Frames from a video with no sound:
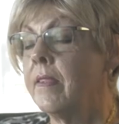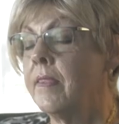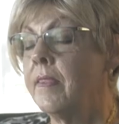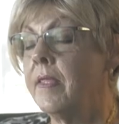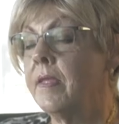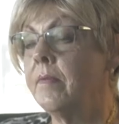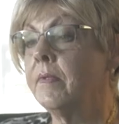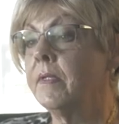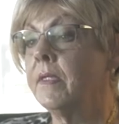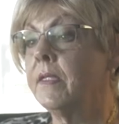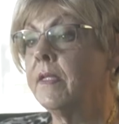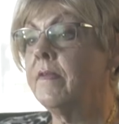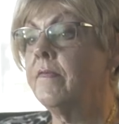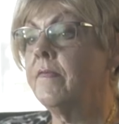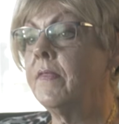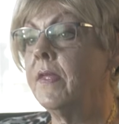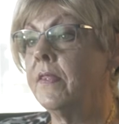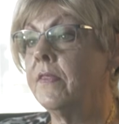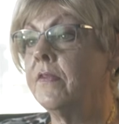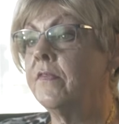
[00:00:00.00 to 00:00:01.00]
They
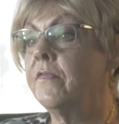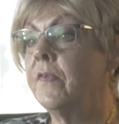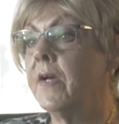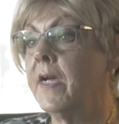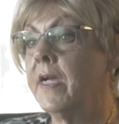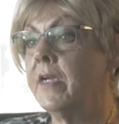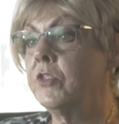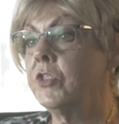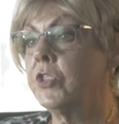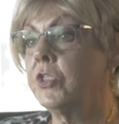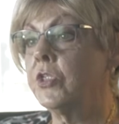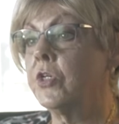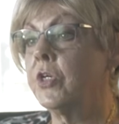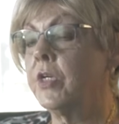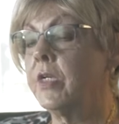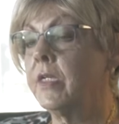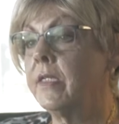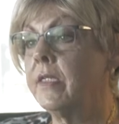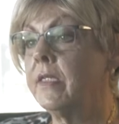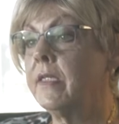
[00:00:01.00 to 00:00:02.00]
believe that the fire
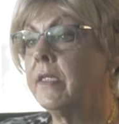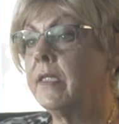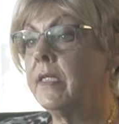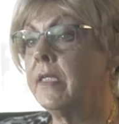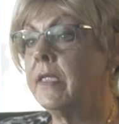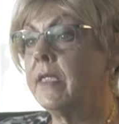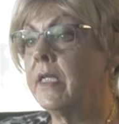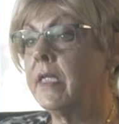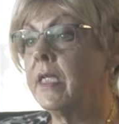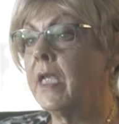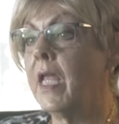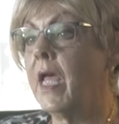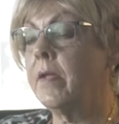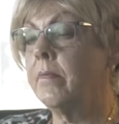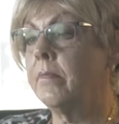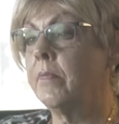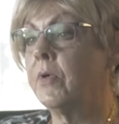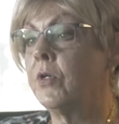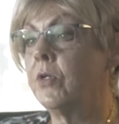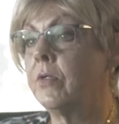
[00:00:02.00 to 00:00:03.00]
started in a
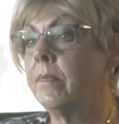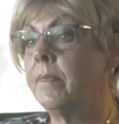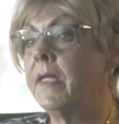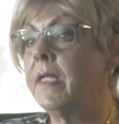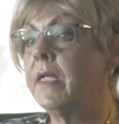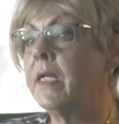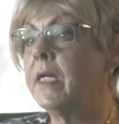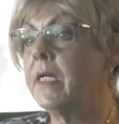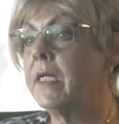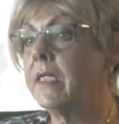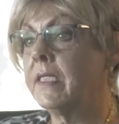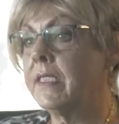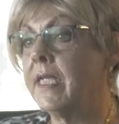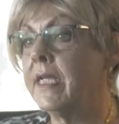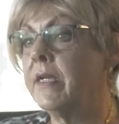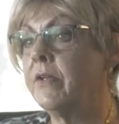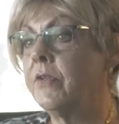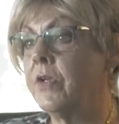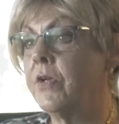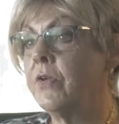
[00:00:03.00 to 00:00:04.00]
light bulb that hung
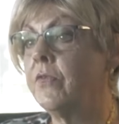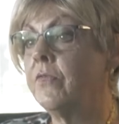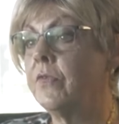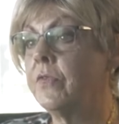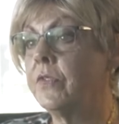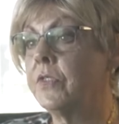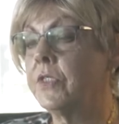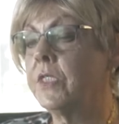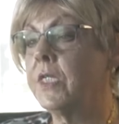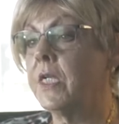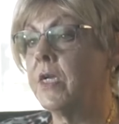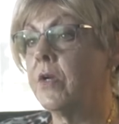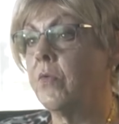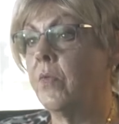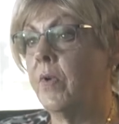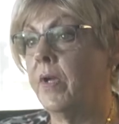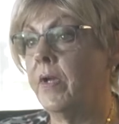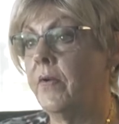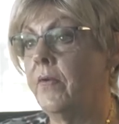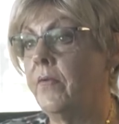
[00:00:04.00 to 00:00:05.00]
down over the
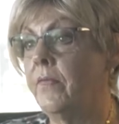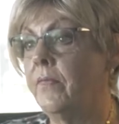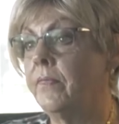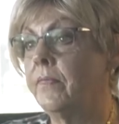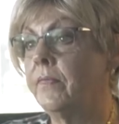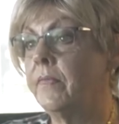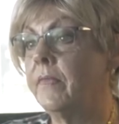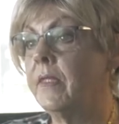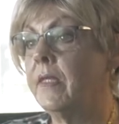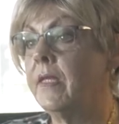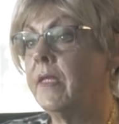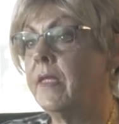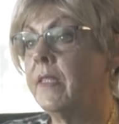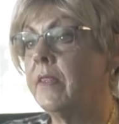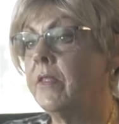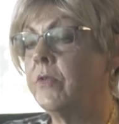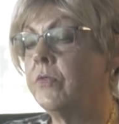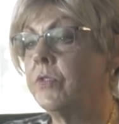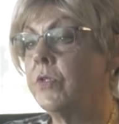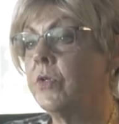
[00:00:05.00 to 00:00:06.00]
stairwell.
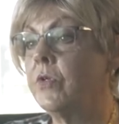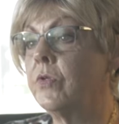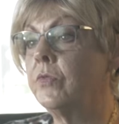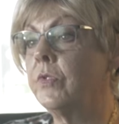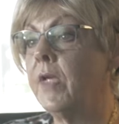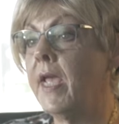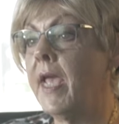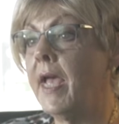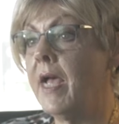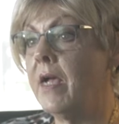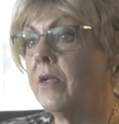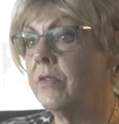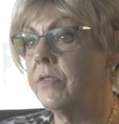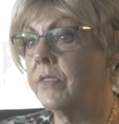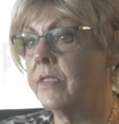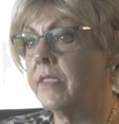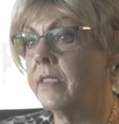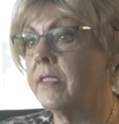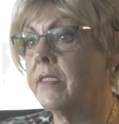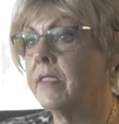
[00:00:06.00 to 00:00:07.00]
In those old
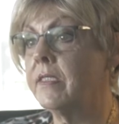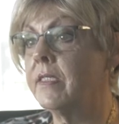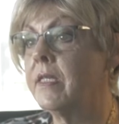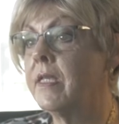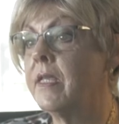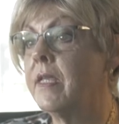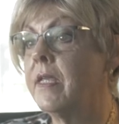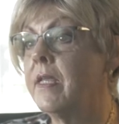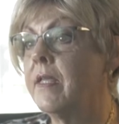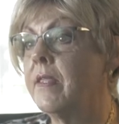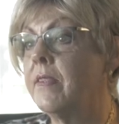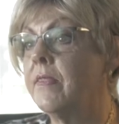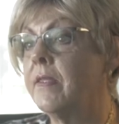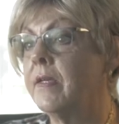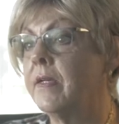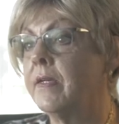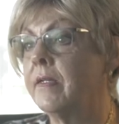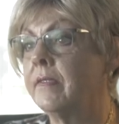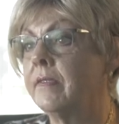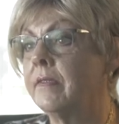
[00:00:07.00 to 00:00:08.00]
houses,
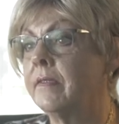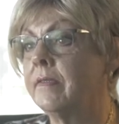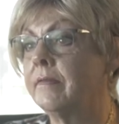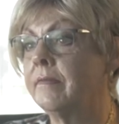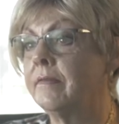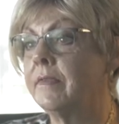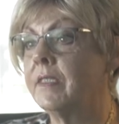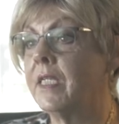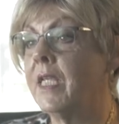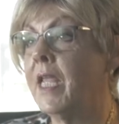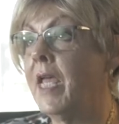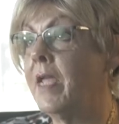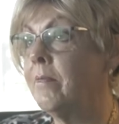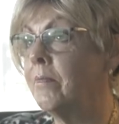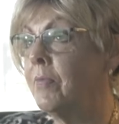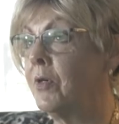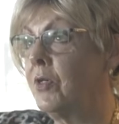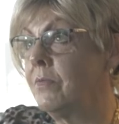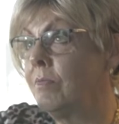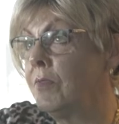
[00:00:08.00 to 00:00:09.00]
the, the
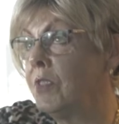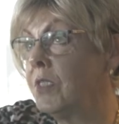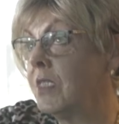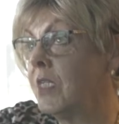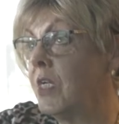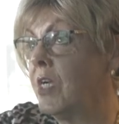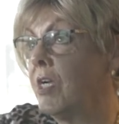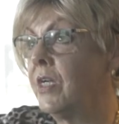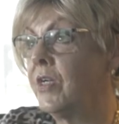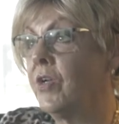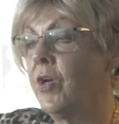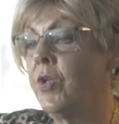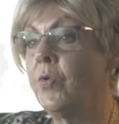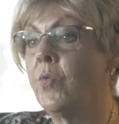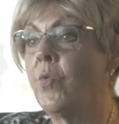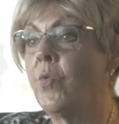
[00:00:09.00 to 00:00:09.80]
light bulb just hung on a